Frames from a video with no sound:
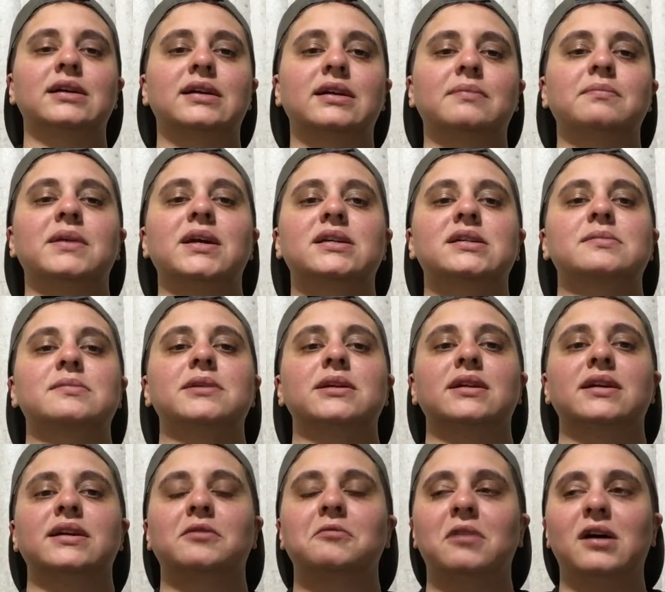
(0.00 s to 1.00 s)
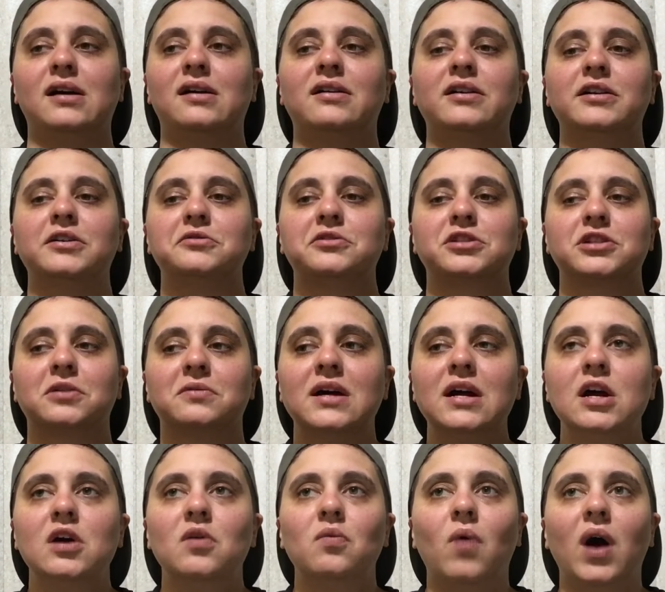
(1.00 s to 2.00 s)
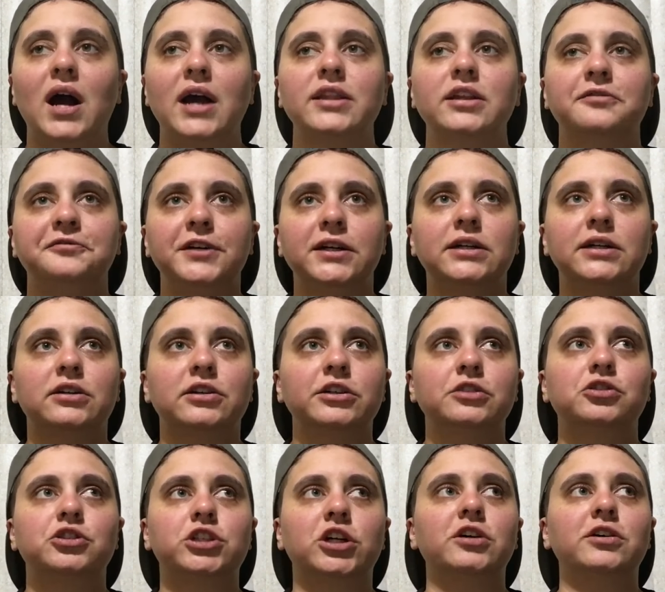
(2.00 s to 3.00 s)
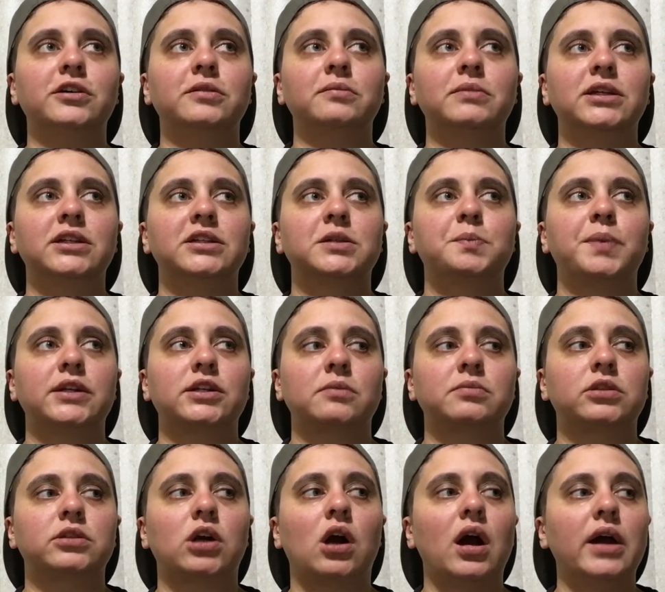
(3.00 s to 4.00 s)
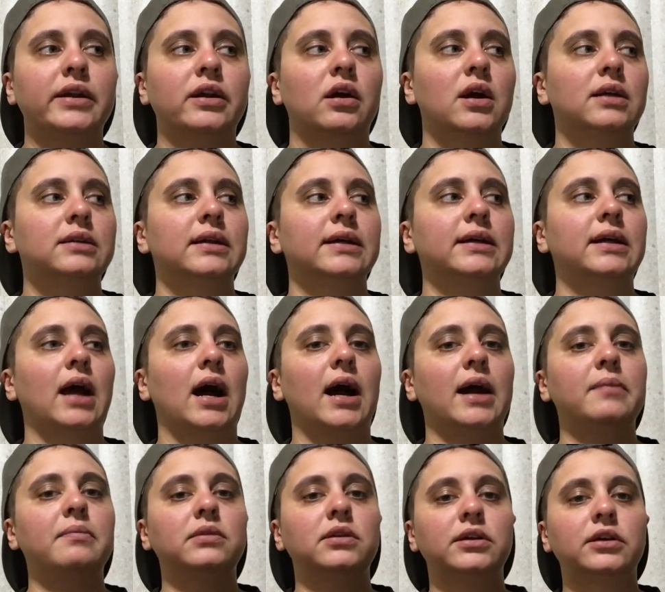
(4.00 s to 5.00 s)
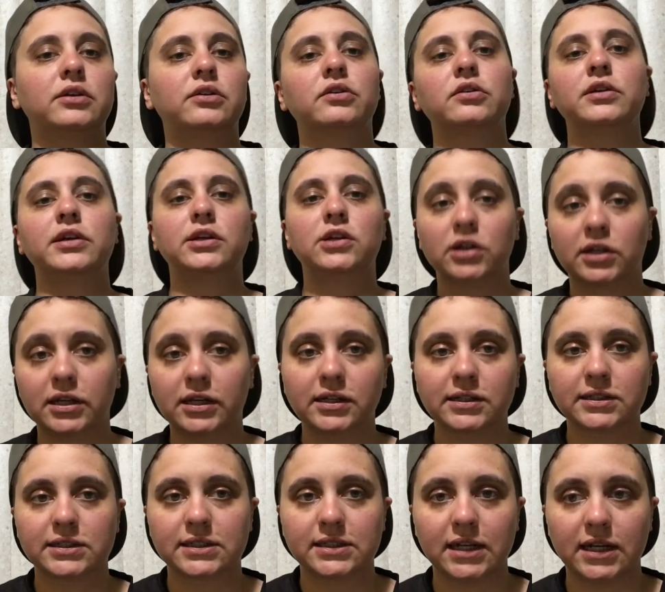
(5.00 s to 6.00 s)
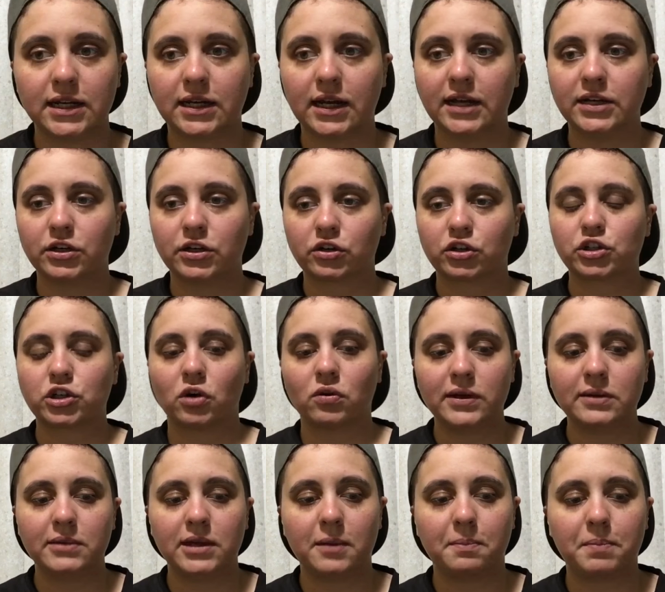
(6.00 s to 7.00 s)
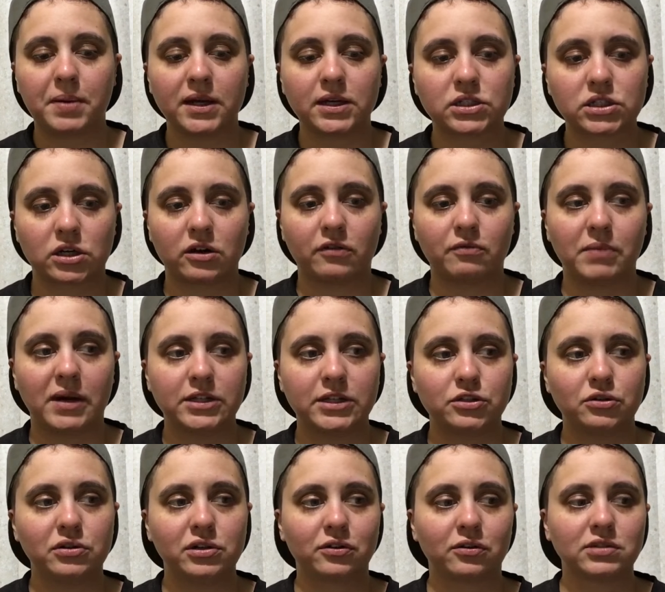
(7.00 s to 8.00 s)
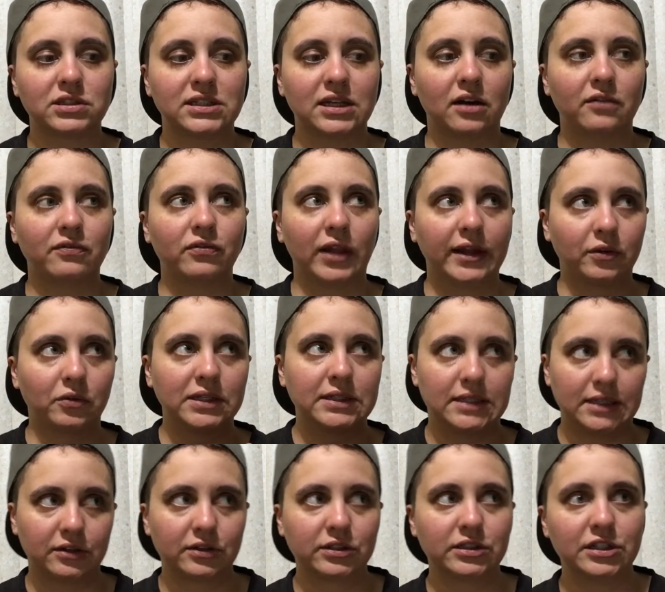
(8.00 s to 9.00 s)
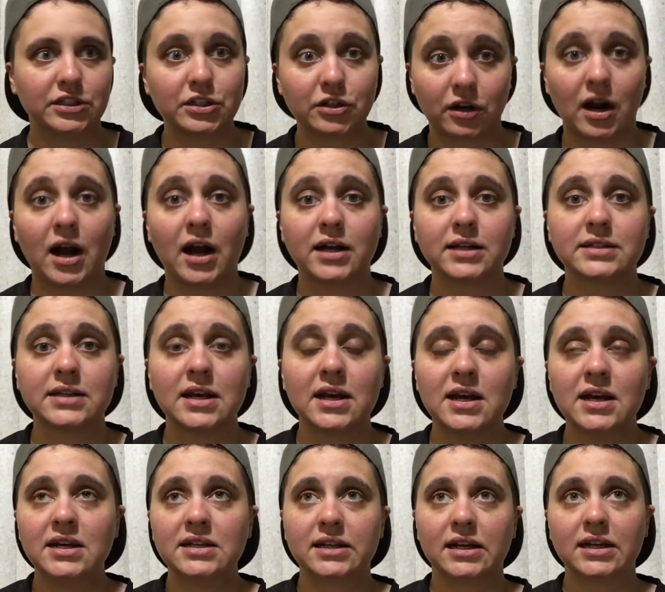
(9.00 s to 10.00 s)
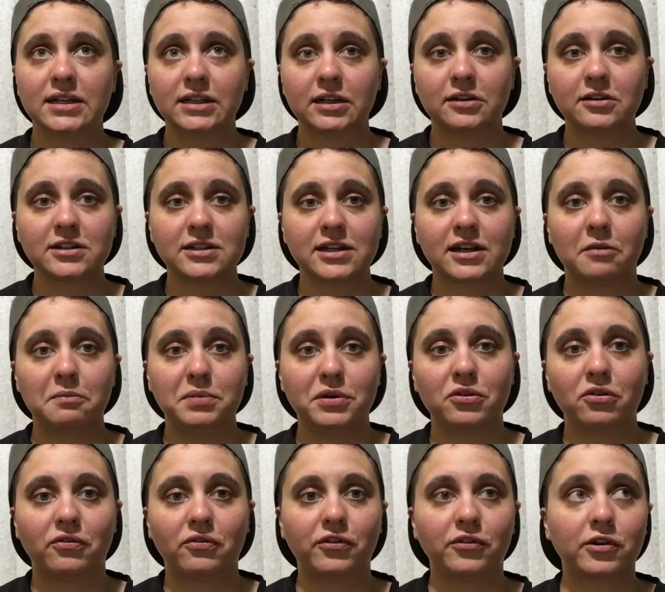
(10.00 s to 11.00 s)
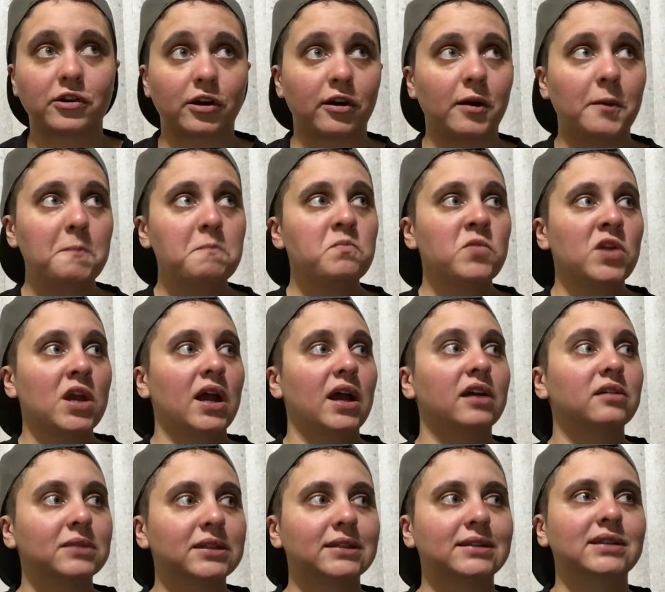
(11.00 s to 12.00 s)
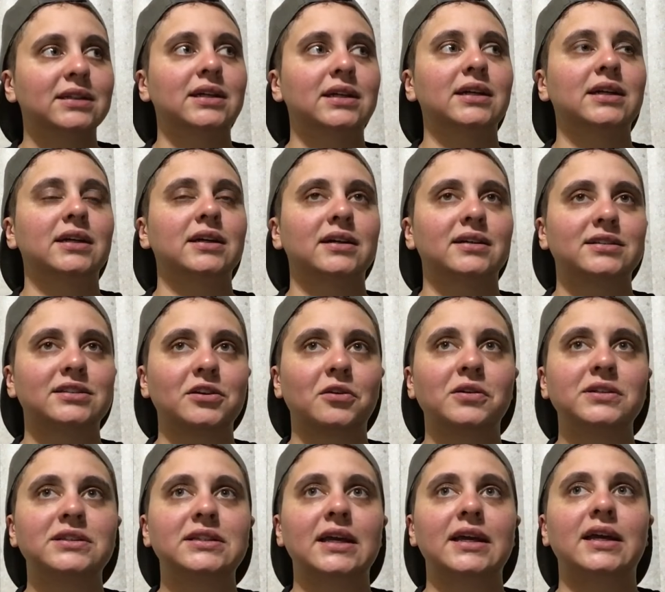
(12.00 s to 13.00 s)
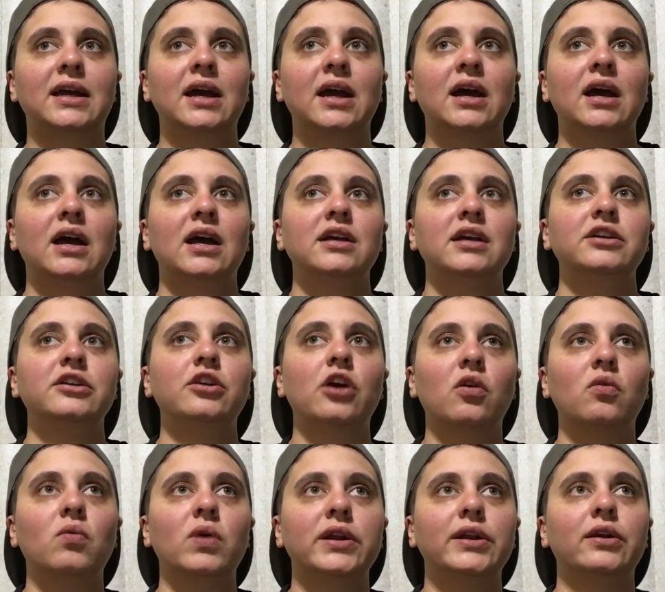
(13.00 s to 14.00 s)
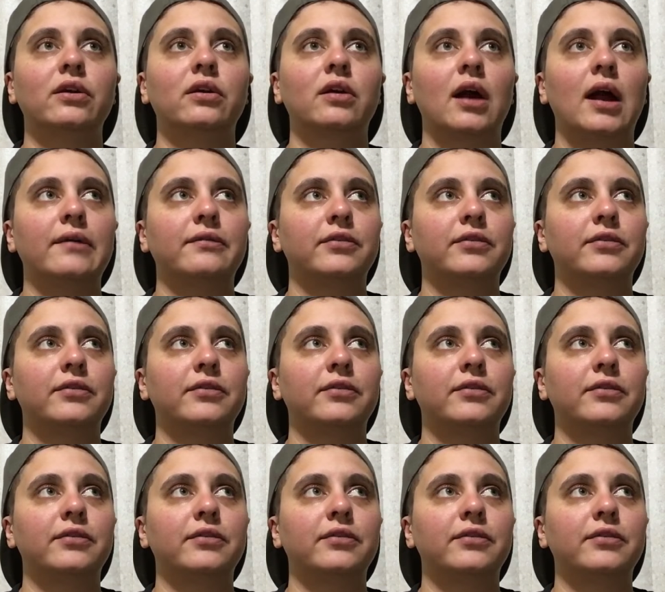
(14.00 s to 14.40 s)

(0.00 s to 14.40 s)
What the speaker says: it makes me like, why the fuck are you showing me this picture? I'm trying to, like, I'm literally cooking a steak and you're showing me a picture of my 2-year-old self, like, with tears in your eyes, saying that I was like a beautiful girl. And I'm like, yeah. So it's like, you know, when you're